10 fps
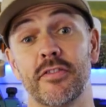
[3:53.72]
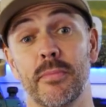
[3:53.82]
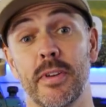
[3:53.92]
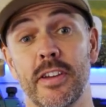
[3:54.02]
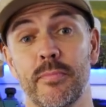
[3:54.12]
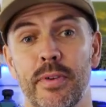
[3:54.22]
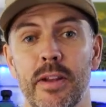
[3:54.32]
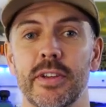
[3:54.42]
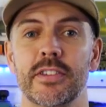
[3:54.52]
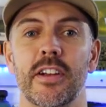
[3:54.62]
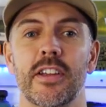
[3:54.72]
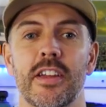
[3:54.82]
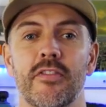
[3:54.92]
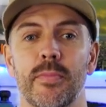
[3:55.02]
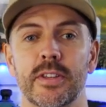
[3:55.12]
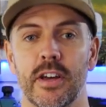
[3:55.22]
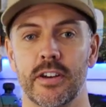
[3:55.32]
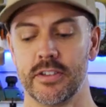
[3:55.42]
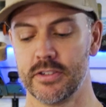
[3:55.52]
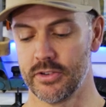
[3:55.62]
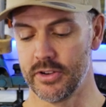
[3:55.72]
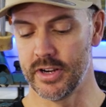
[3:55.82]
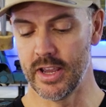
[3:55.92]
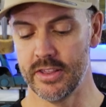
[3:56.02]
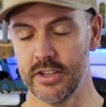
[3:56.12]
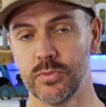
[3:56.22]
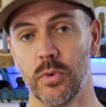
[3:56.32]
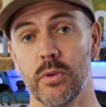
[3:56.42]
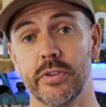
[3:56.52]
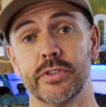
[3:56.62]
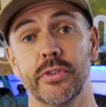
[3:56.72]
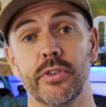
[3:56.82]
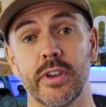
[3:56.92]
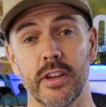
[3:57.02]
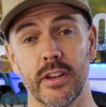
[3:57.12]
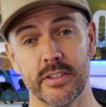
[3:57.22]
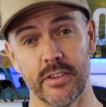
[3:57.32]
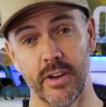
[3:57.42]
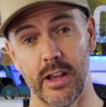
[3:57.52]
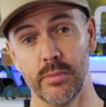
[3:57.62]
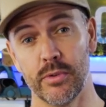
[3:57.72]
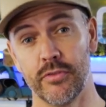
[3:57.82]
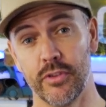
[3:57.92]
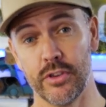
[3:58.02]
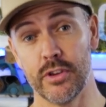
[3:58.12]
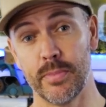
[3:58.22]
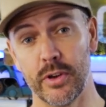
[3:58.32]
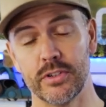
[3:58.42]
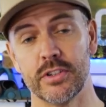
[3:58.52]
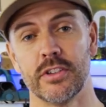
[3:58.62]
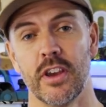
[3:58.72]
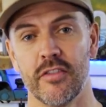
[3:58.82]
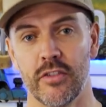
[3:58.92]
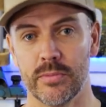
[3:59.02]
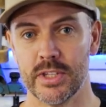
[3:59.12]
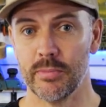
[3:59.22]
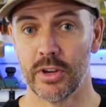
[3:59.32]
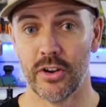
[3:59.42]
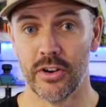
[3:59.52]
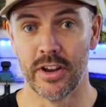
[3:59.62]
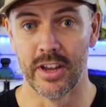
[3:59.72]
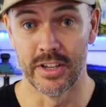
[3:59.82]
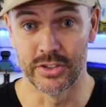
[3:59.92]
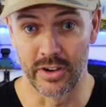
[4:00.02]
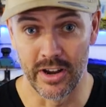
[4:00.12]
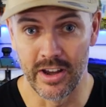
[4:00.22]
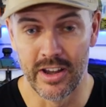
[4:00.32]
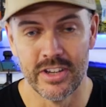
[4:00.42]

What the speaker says: from me, Brendan McDonough here from McDonough Design, and this Walrus Oil kit is available for you to purchase from TimberCon Australia.